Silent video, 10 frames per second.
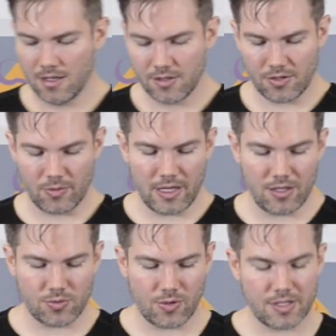So the way
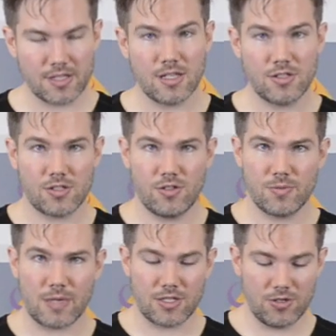this works is I just use
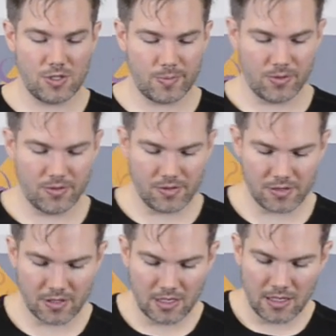my 2
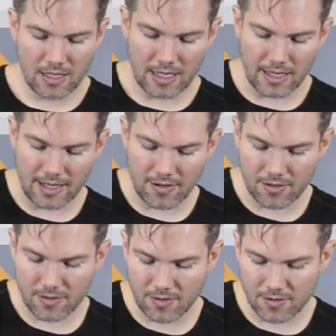spoons, and I
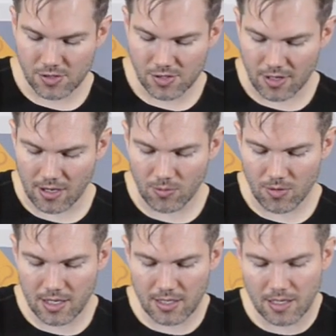start
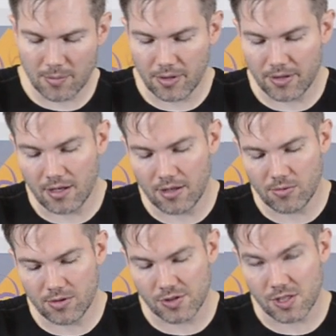one and I put the other
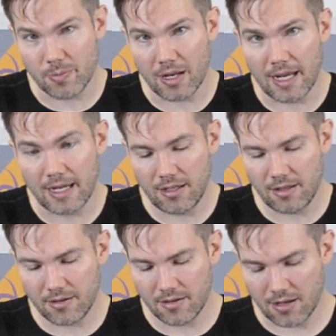one just behind
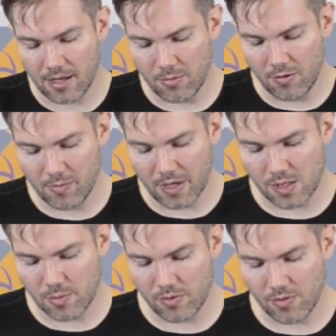it. I move my
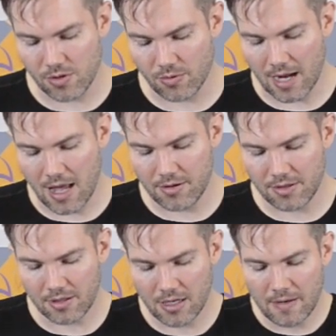spoons
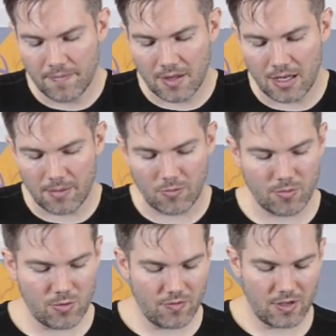around, and I'm
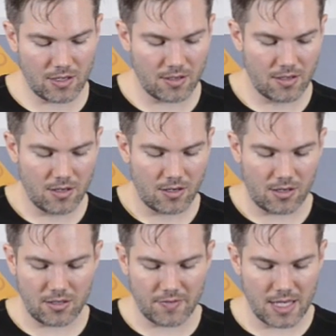removing
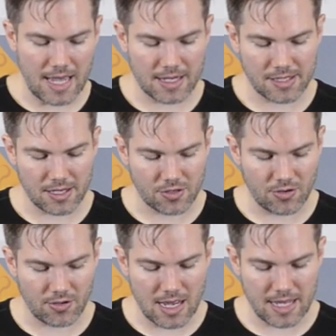all of the excess
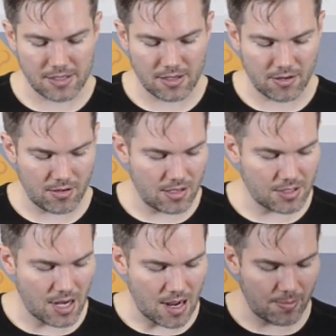grinds that are on
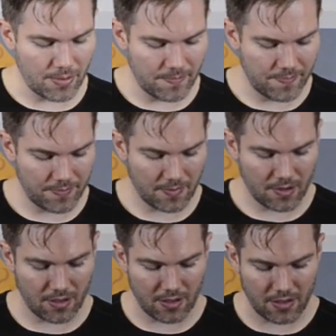
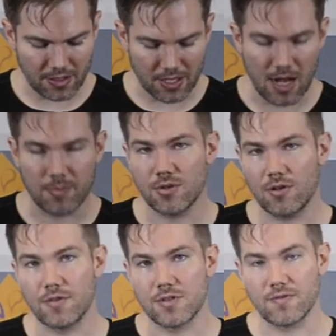the top
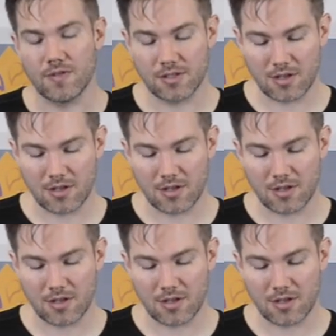surface of this